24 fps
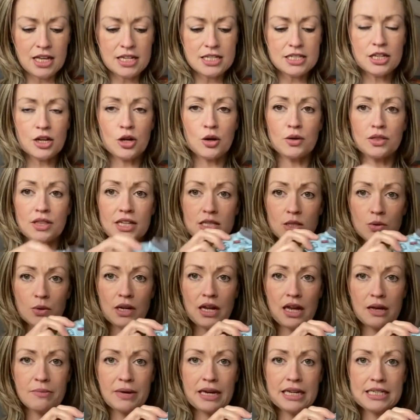So this
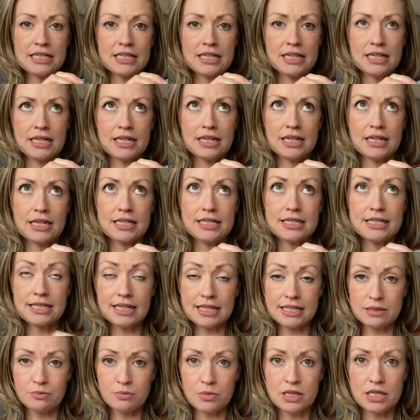one I made in a
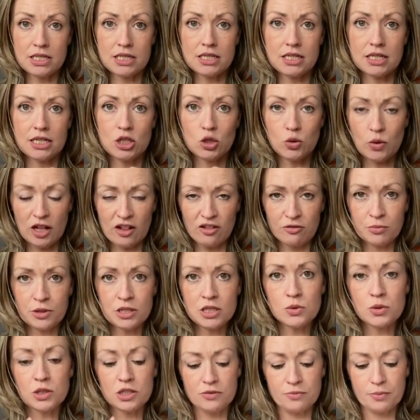6 months to 12
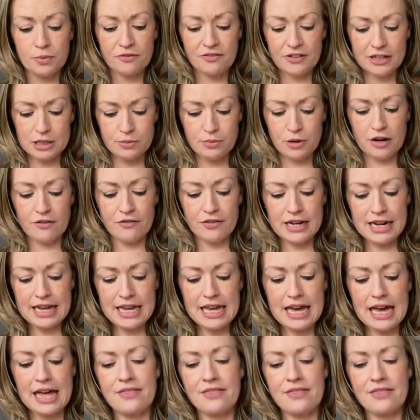months, which fits perfectly.